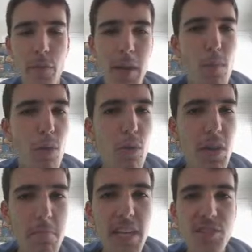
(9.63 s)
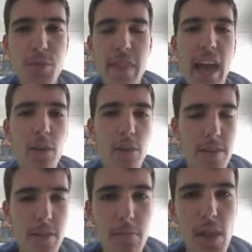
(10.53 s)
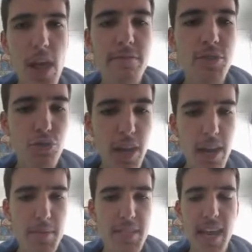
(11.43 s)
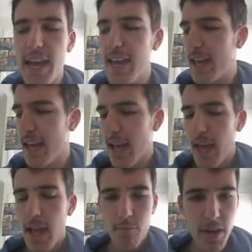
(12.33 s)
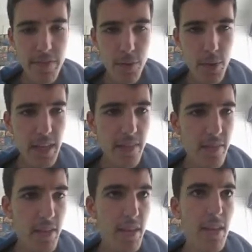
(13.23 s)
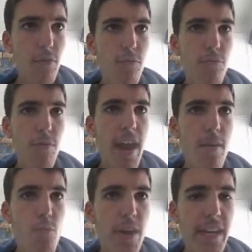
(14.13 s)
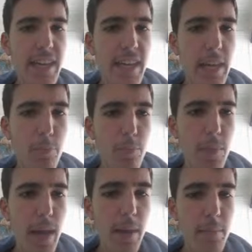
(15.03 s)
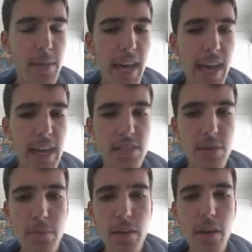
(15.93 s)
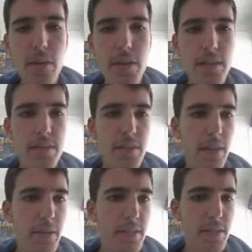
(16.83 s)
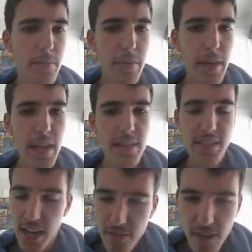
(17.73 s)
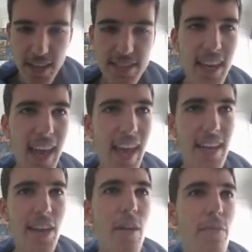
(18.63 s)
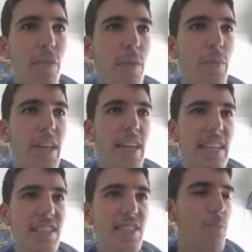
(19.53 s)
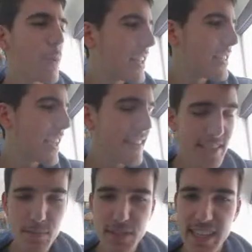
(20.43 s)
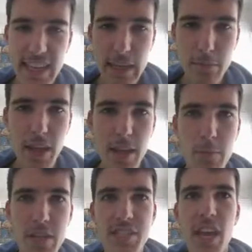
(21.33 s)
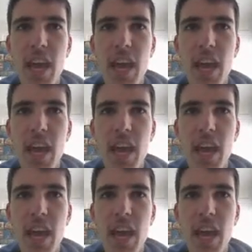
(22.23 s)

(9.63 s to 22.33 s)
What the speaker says: and welcome back to another algorithm live stream today, previewing the Randwick card tomorrow. It's going to be a 10 race card and hopefully we can get some winners and some staking plan winners,